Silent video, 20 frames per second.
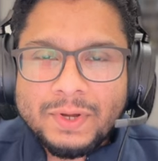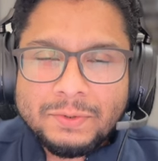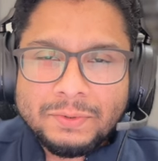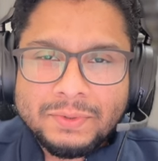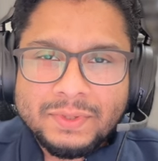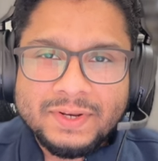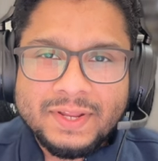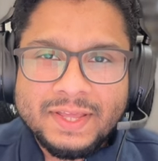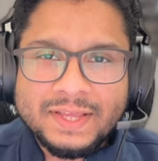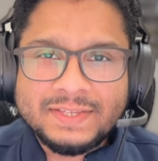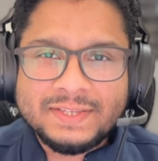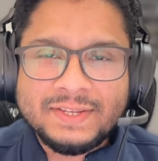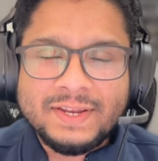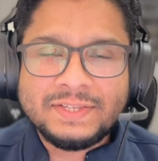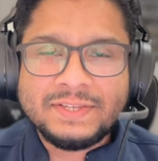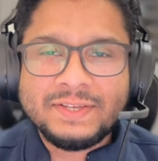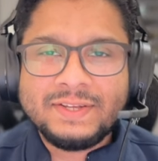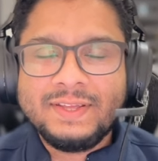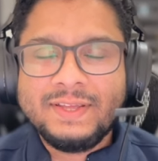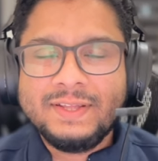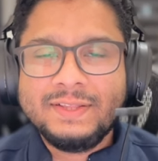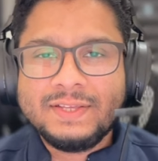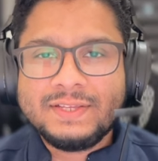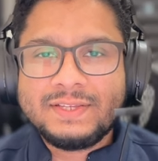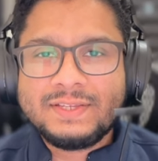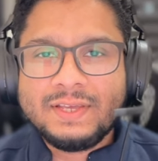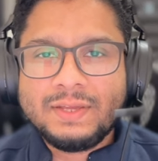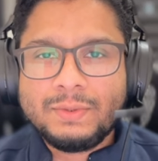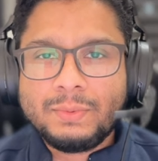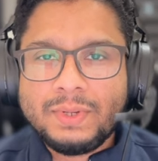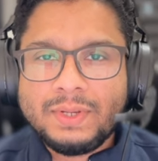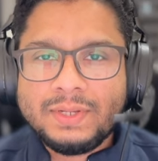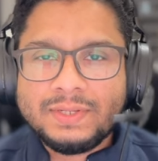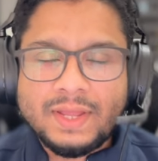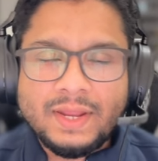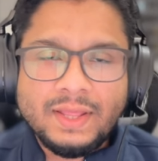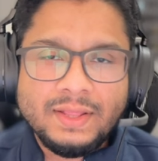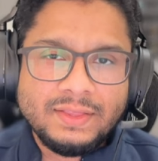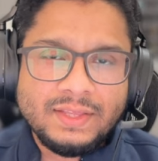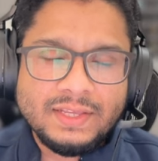to the next lesson in this series,
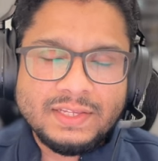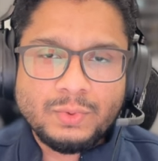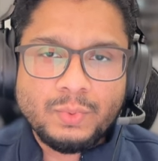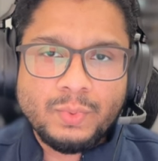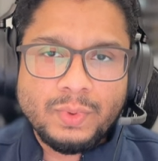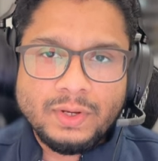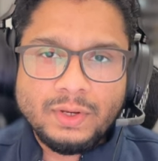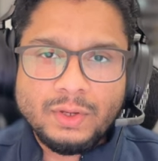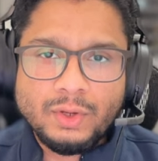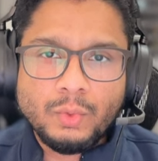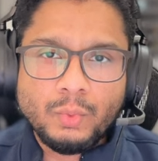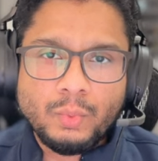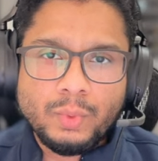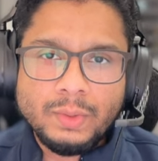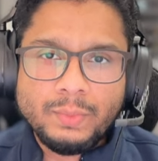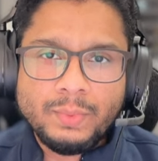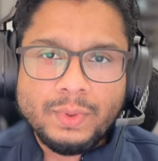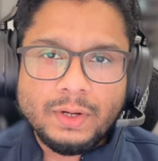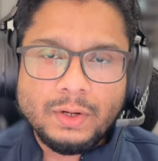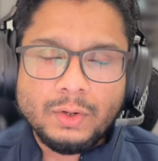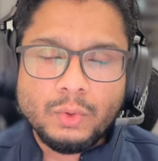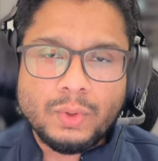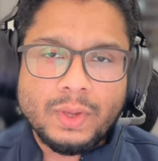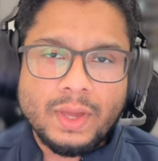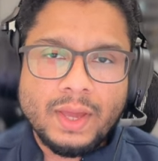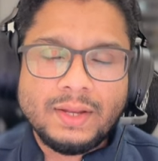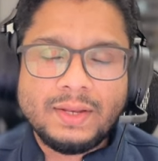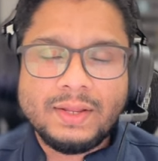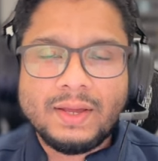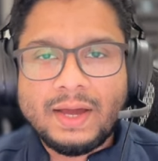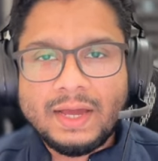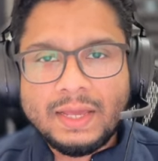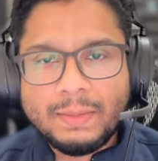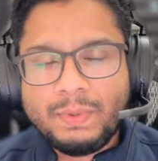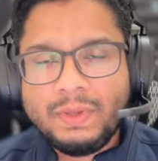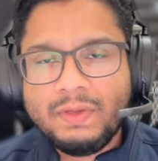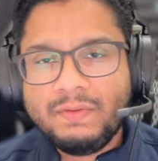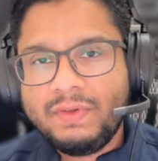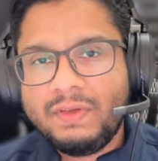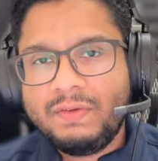and in this video we will look at
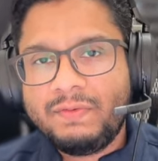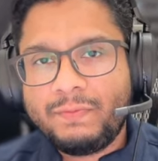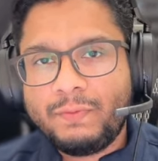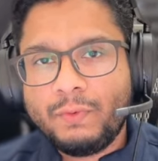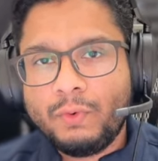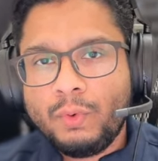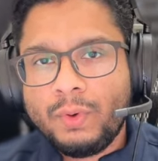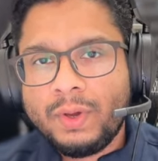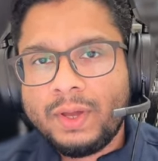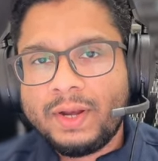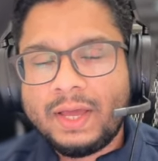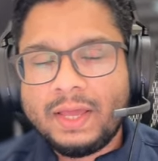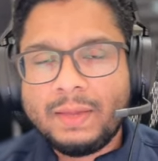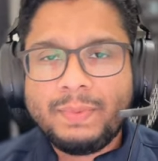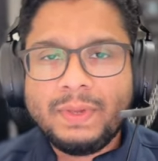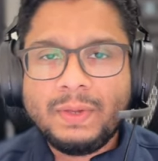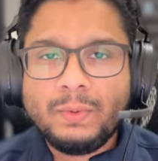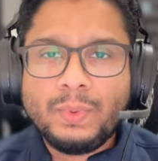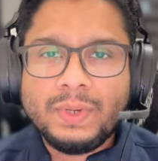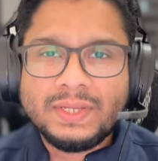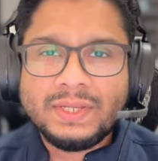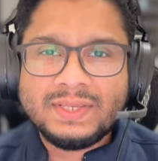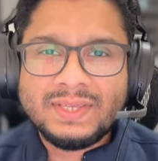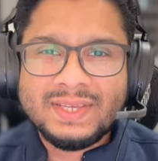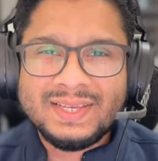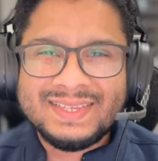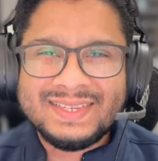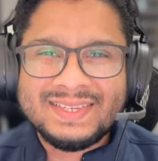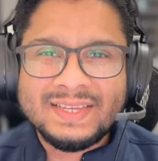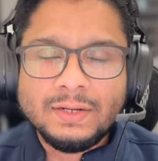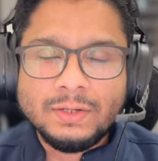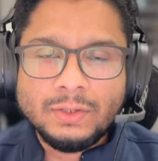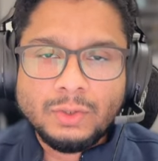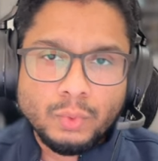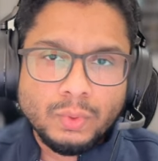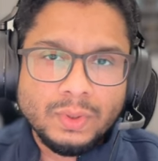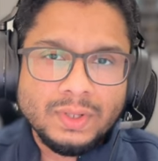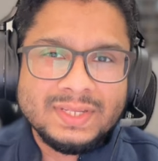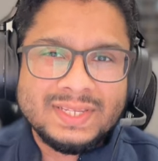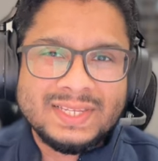IPv4 and IPv6
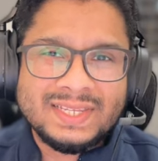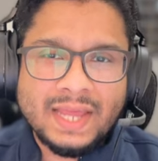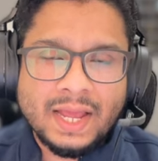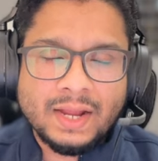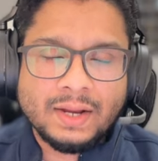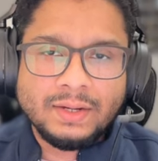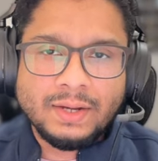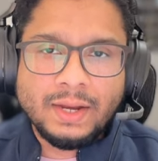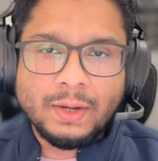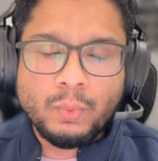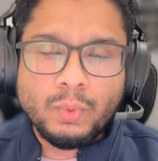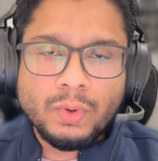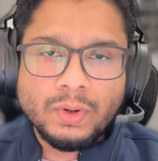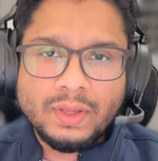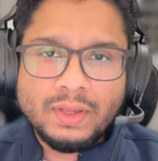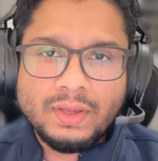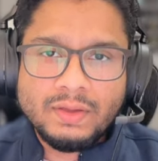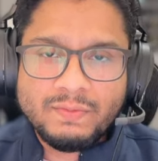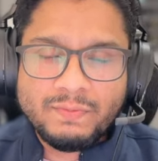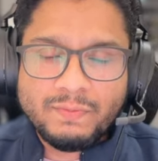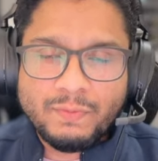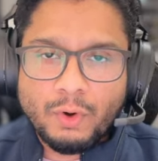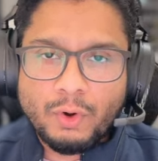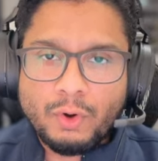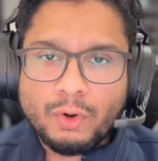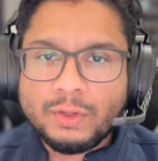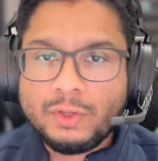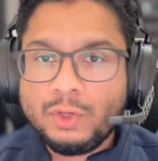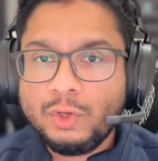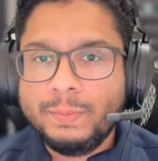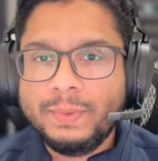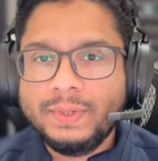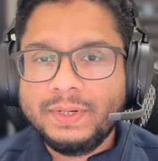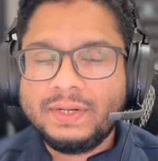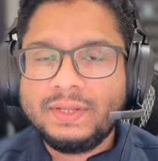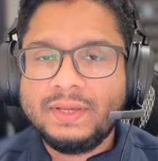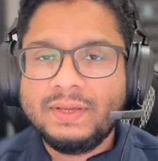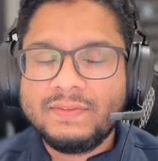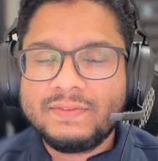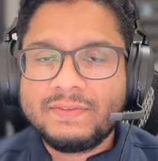dual stack networking for
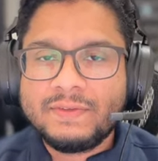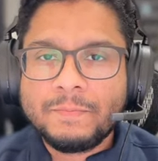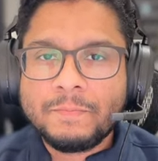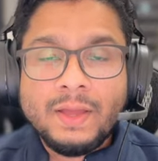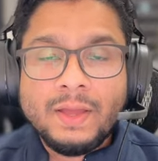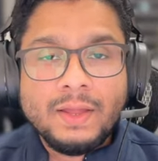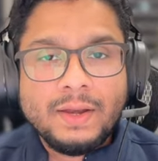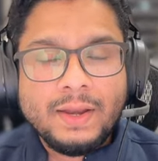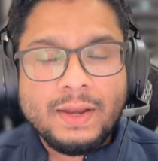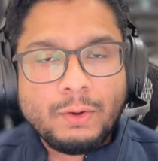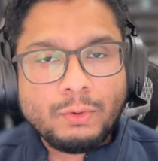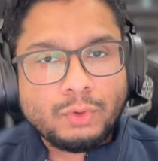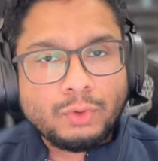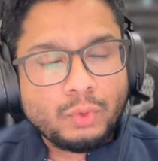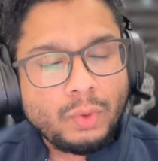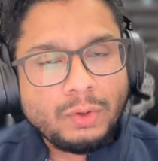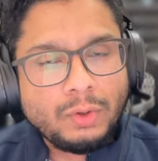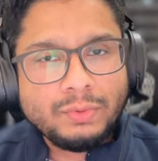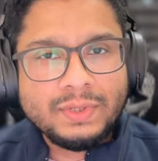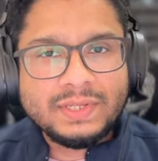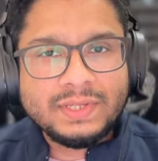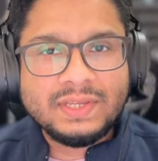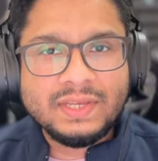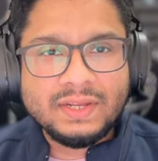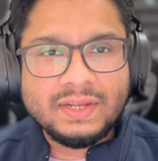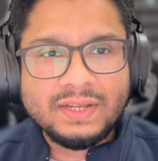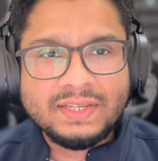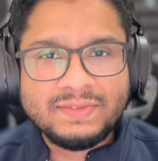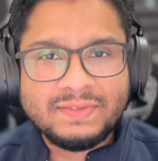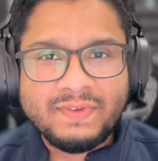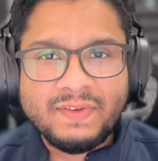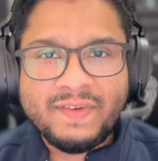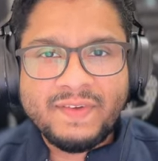Kubernetes. Now throughout this series we've